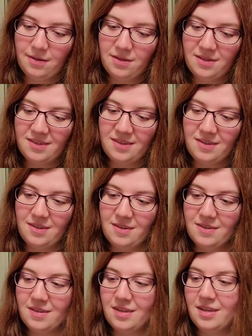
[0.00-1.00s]
This
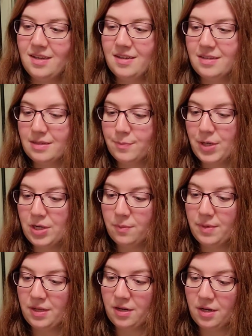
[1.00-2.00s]
is
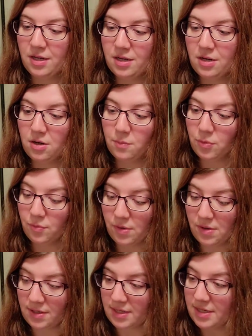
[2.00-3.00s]
Spider-Man number
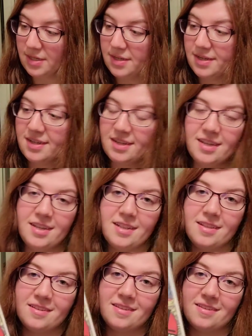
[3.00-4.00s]
1,
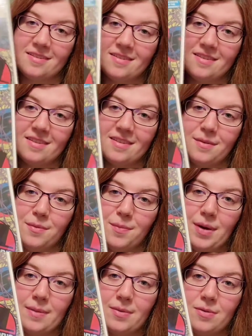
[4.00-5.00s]
and this is
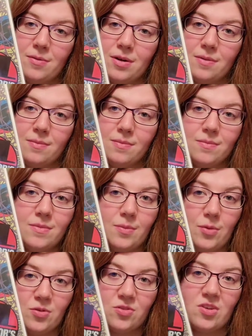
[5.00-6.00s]
probably one of the
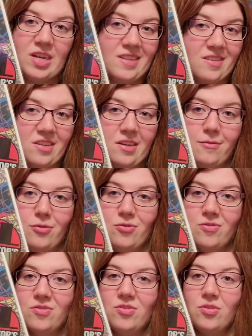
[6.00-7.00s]
most classic
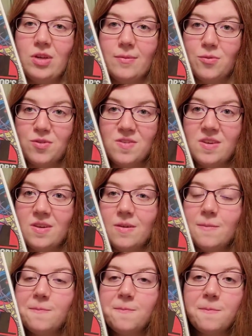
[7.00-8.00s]
covers you'll ever
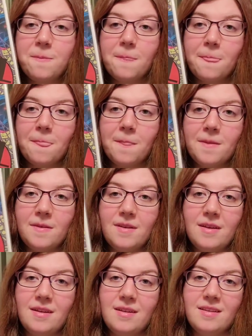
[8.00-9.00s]
see.
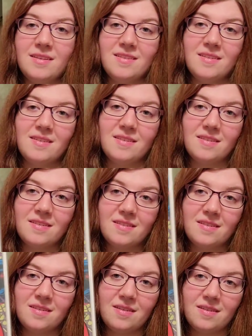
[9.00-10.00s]
And this
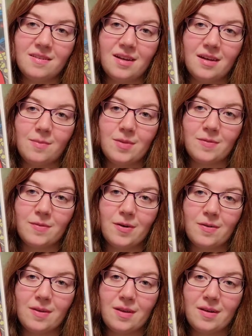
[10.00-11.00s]
is the Todd
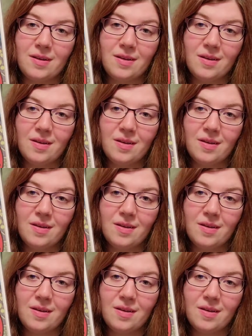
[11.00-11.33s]
McFarlane